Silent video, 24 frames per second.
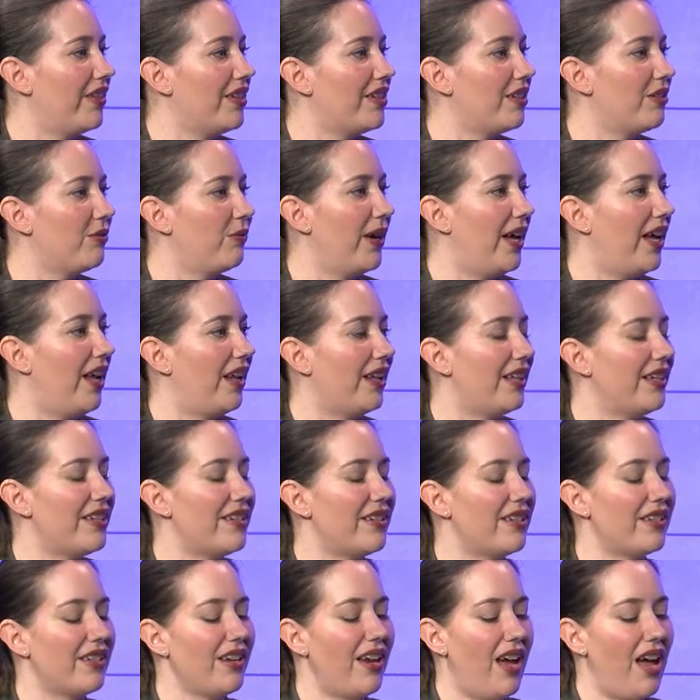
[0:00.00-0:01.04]
as well,
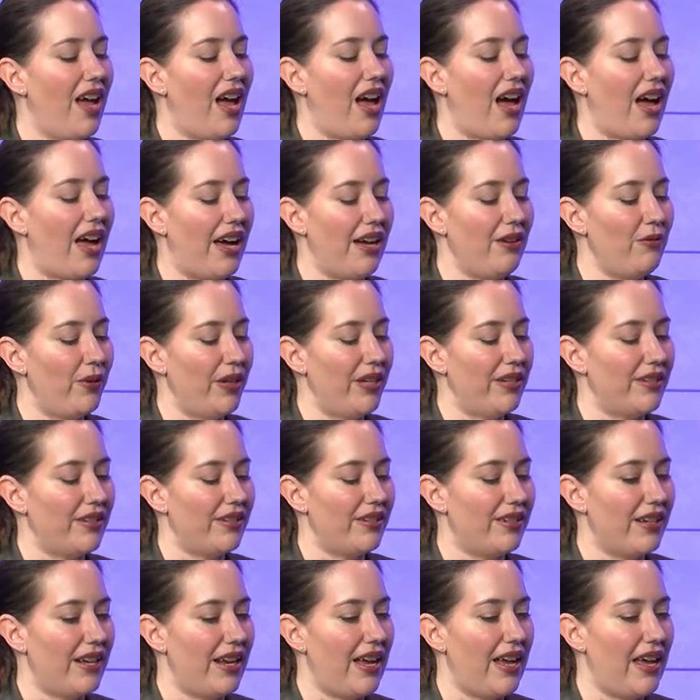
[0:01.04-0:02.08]
is I
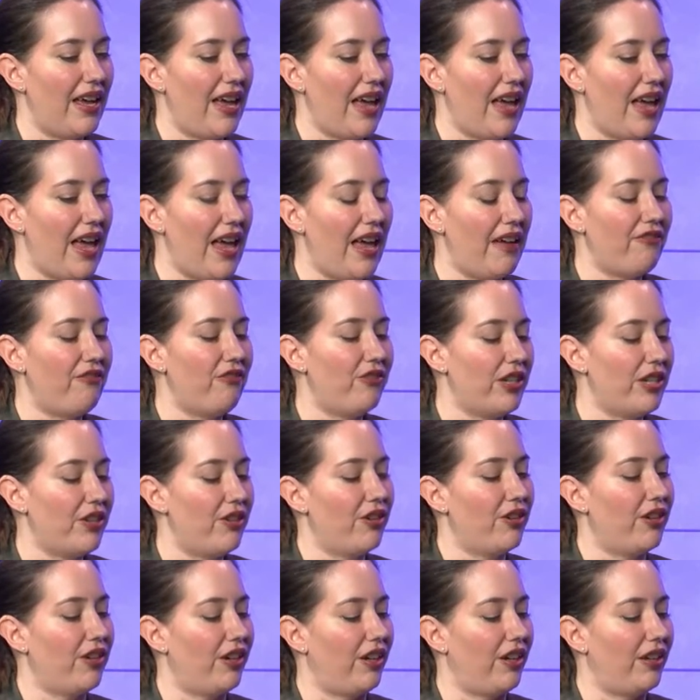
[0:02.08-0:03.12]
want every
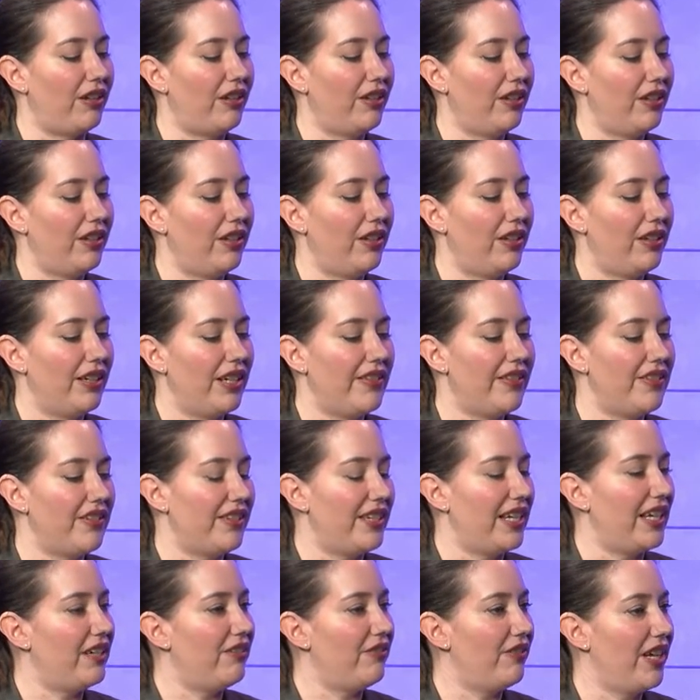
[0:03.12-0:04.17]
girl in the
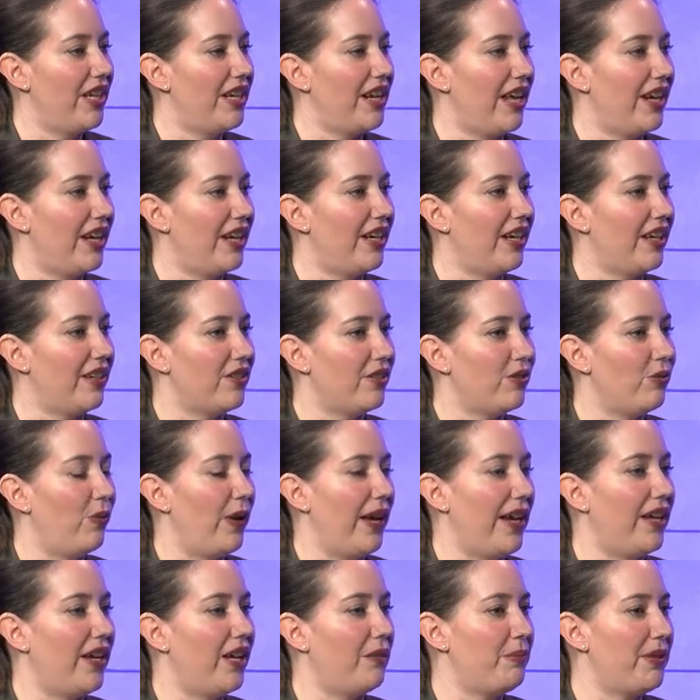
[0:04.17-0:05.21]
state of Connecticut to
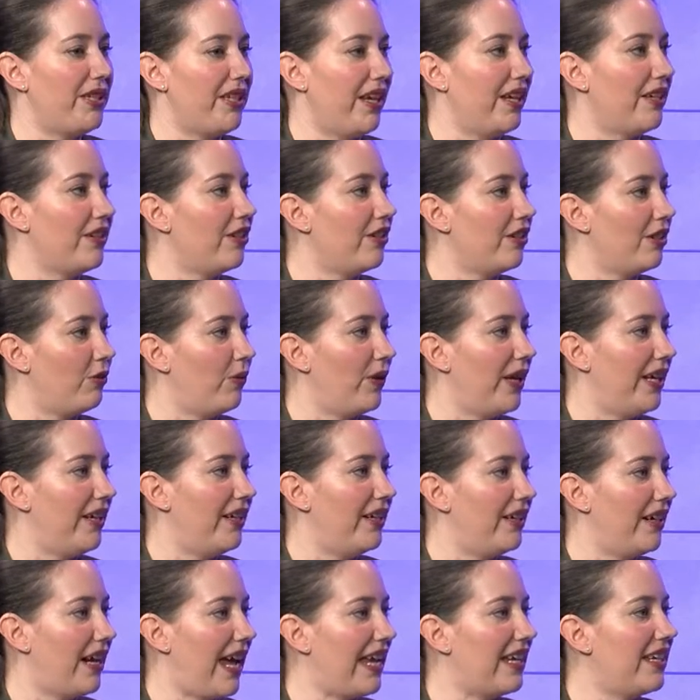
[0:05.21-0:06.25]
wake up saying, you know
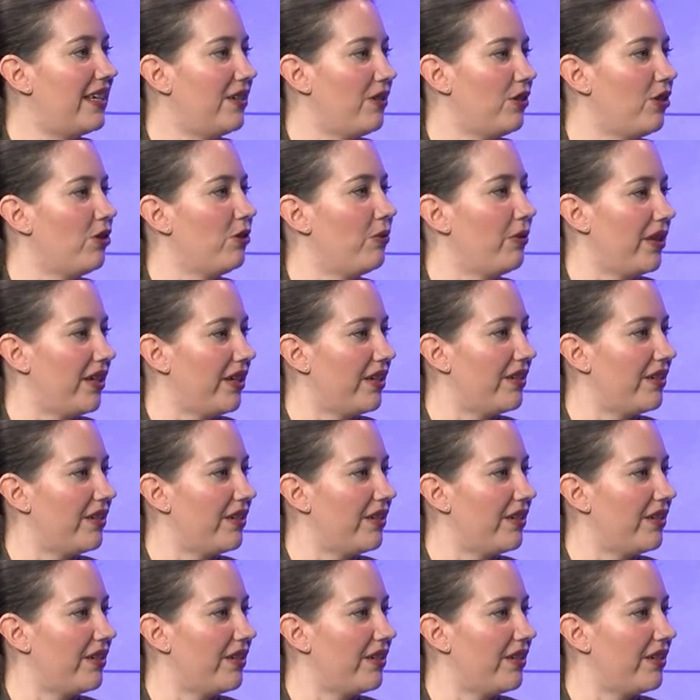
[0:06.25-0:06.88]
what, I can do this.